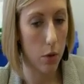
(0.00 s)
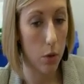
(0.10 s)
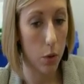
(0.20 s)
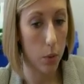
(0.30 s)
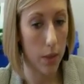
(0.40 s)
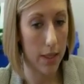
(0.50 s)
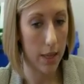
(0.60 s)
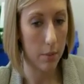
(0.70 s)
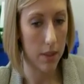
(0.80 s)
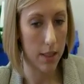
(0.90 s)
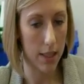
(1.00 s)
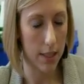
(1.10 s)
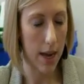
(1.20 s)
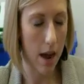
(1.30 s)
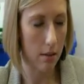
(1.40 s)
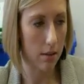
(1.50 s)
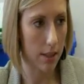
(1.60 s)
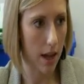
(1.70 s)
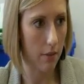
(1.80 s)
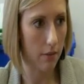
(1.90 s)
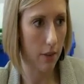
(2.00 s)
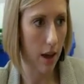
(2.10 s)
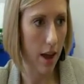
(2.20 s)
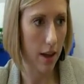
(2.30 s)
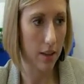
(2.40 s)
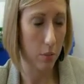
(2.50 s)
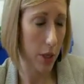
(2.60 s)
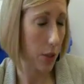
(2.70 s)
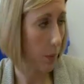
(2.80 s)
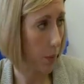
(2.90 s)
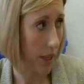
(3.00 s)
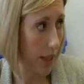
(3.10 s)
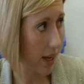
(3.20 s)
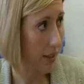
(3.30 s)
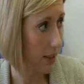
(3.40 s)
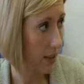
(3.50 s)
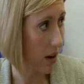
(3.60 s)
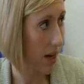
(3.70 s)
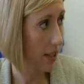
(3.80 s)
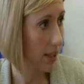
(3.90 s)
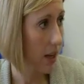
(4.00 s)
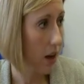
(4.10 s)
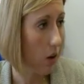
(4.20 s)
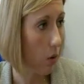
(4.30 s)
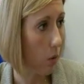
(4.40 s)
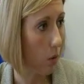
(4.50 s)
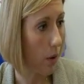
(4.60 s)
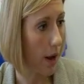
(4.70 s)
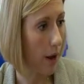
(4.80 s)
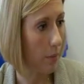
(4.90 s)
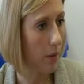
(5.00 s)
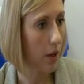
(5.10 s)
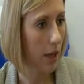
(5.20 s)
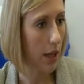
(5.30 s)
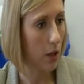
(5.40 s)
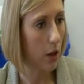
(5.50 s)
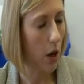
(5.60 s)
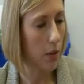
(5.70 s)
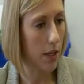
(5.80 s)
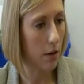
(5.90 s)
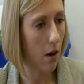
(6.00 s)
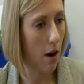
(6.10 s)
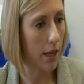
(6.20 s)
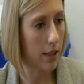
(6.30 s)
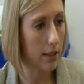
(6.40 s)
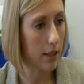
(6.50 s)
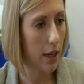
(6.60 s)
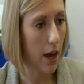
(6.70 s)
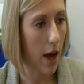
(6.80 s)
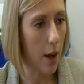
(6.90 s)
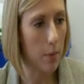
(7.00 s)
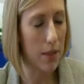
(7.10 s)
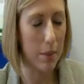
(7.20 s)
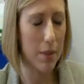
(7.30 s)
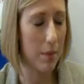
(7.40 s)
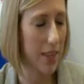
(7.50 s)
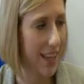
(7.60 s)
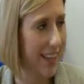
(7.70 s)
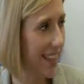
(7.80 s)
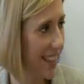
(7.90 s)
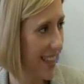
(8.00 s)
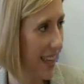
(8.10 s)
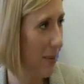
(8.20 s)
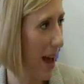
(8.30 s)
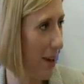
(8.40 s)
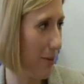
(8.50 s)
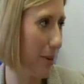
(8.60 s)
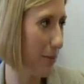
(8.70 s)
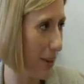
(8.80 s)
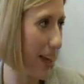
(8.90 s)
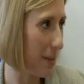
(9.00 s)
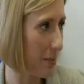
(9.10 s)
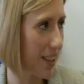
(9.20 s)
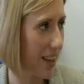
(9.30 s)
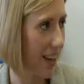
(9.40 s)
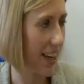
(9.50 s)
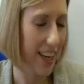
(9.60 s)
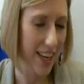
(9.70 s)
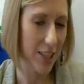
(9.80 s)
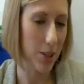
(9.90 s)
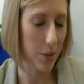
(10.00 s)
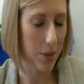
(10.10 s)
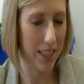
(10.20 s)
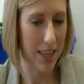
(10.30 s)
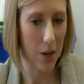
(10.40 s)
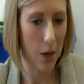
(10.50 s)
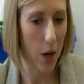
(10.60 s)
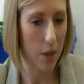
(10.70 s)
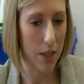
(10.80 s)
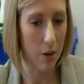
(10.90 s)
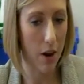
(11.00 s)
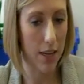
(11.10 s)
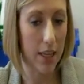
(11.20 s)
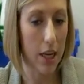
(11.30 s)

you can always get them to sit down and just have... we can do a breathing exercise, or they can close their eyes. But sometimes that can lead to silly behaviour if you get them to, just all sit down and close their eyes.